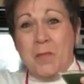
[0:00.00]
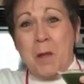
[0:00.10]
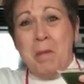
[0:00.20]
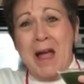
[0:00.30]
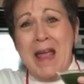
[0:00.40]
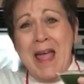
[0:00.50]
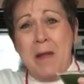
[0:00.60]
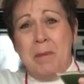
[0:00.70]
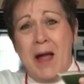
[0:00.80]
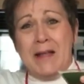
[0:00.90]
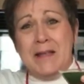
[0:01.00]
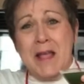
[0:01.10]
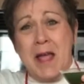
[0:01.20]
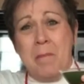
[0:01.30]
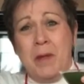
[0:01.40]
Bye, Ed. Bye,
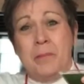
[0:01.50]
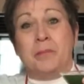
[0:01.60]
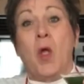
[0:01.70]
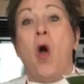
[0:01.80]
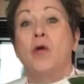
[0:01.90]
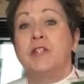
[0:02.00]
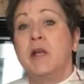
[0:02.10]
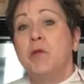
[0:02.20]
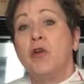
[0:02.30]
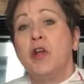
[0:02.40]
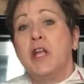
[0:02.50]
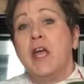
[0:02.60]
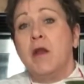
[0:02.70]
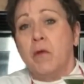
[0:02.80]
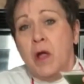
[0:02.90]
Tim. Oh, Tim, you're going to
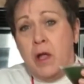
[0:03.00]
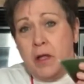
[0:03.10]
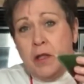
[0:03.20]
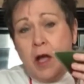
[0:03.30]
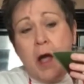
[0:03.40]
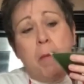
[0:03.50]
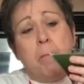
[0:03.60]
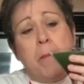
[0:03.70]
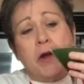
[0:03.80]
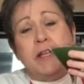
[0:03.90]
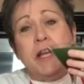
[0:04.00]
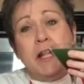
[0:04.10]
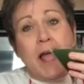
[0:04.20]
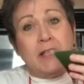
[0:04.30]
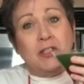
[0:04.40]
get a martini
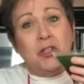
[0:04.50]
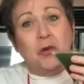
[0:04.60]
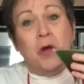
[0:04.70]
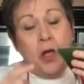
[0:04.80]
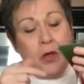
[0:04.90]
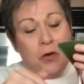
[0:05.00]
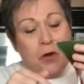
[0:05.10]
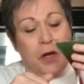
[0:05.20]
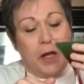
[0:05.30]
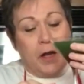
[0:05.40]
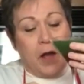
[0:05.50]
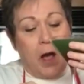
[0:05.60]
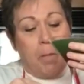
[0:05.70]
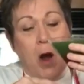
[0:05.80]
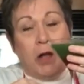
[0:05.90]
glass too. You're going to get
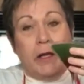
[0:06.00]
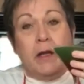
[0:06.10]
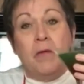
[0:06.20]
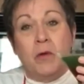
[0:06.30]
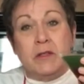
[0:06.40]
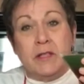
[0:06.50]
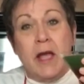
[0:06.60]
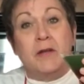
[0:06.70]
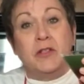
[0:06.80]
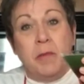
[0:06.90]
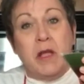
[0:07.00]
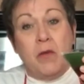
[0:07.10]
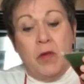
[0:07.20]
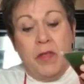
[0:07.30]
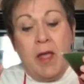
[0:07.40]
a Marley was dead to
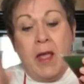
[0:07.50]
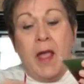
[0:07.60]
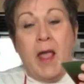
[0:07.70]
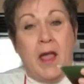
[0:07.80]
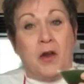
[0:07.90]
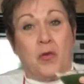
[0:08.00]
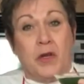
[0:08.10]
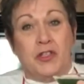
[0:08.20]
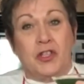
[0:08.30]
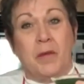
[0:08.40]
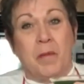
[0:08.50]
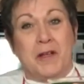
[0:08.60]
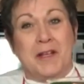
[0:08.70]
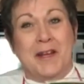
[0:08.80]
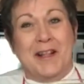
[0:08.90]
begin with and a Grinch
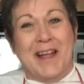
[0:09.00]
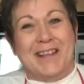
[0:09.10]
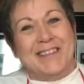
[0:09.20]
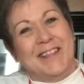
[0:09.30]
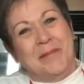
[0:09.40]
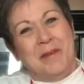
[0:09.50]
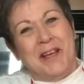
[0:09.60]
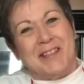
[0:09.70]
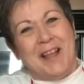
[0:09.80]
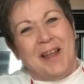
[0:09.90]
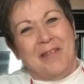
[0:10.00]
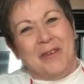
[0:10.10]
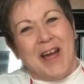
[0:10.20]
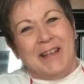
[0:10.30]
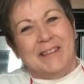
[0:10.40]
martini glass because I love you
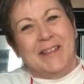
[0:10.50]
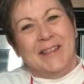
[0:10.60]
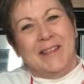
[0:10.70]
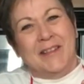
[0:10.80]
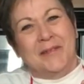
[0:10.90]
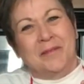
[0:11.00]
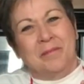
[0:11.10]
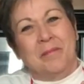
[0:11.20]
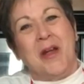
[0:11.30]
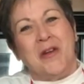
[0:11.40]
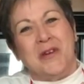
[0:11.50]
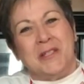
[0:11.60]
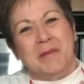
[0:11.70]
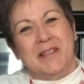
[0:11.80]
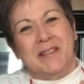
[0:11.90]
guys. Merry
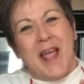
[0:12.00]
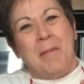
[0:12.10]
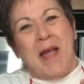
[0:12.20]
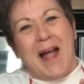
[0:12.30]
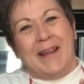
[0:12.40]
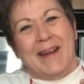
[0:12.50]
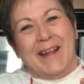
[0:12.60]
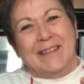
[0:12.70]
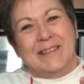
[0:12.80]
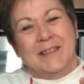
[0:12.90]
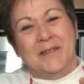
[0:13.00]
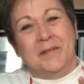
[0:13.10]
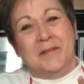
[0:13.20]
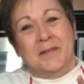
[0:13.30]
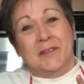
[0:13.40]
Christmas, happy holidays.
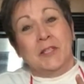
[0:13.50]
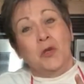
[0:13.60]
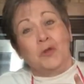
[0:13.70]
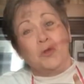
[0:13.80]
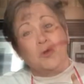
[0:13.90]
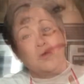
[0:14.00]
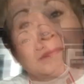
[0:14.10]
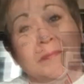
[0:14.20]
See you soon.